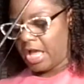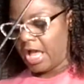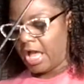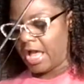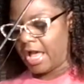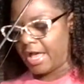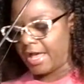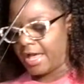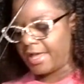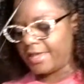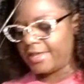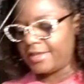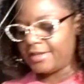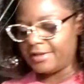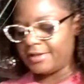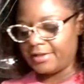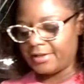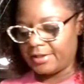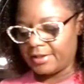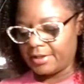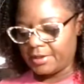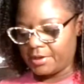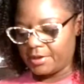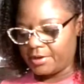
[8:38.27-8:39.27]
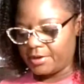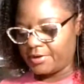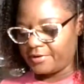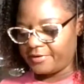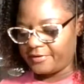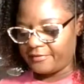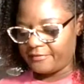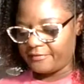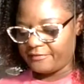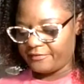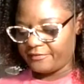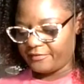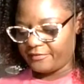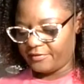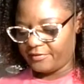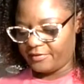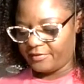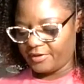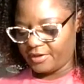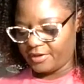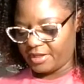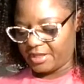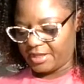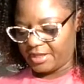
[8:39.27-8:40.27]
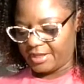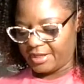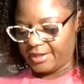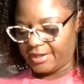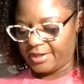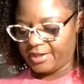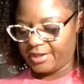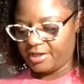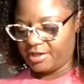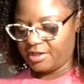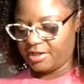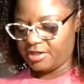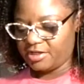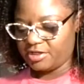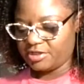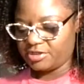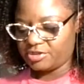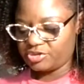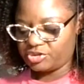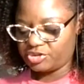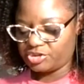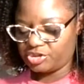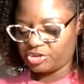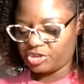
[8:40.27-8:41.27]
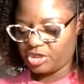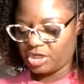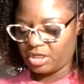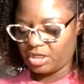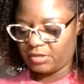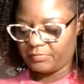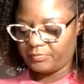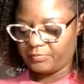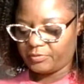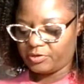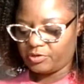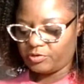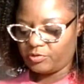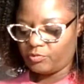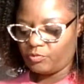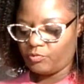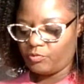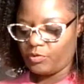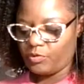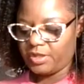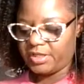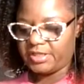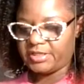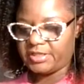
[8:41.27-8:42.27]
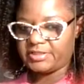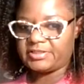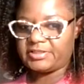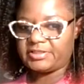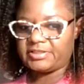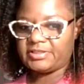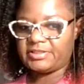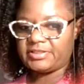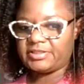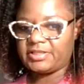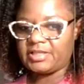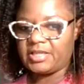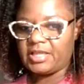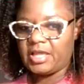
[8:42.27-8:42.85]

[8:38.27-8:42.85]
I love the egg-shaped weights.